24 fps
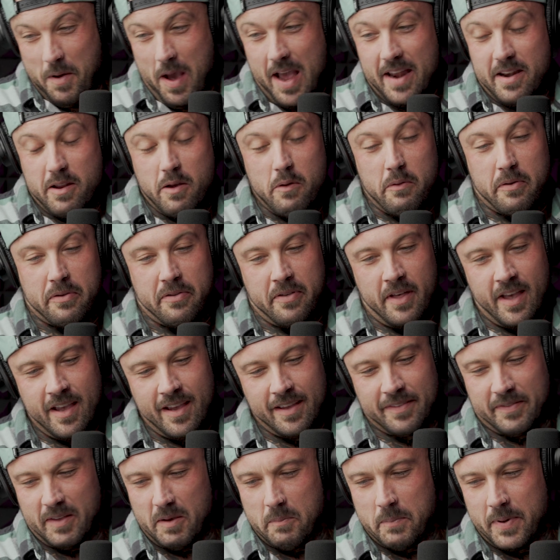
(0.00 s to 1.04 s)
And you
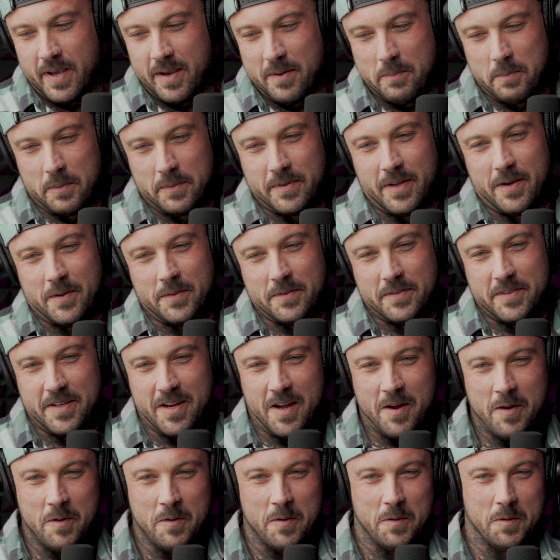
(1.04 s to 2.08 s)
think that people don't
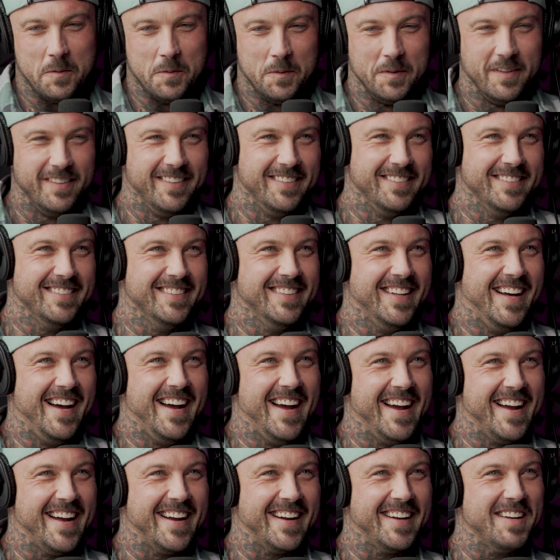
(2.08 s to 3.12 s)
know.
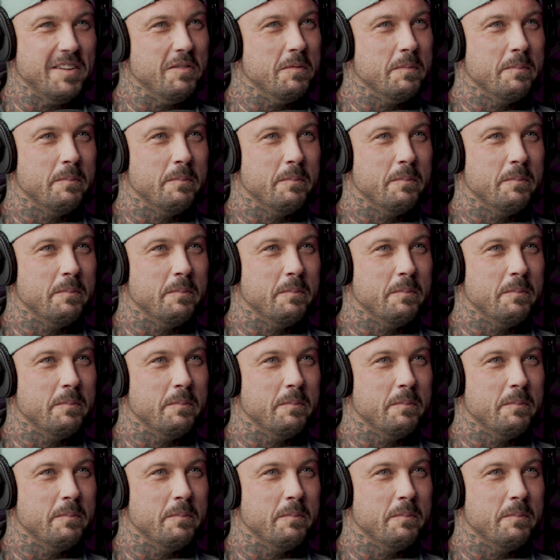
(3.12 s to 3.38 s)
Like,